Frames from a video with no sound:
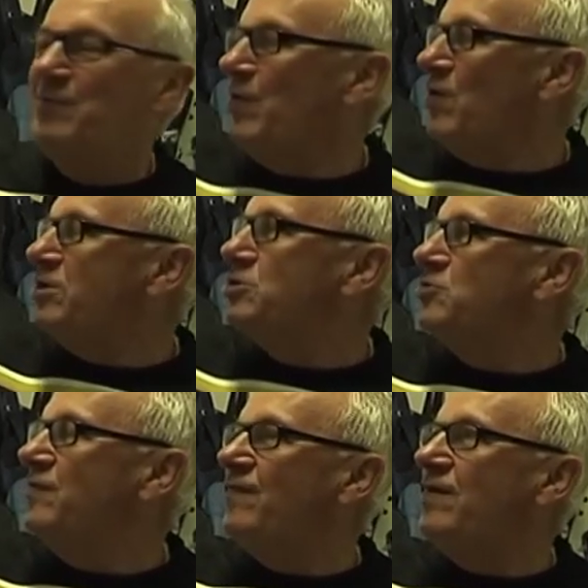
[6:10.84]
been lucky
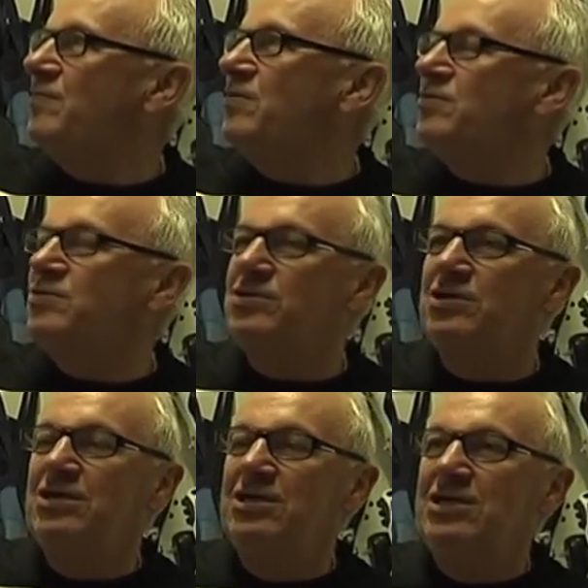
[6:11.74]
so far because
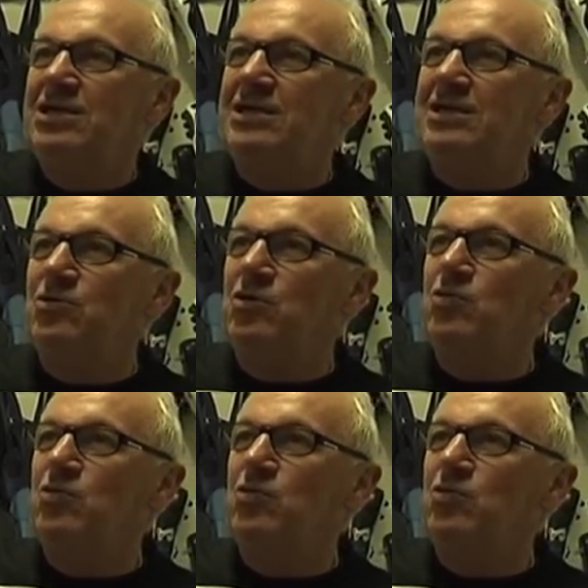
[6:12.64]
only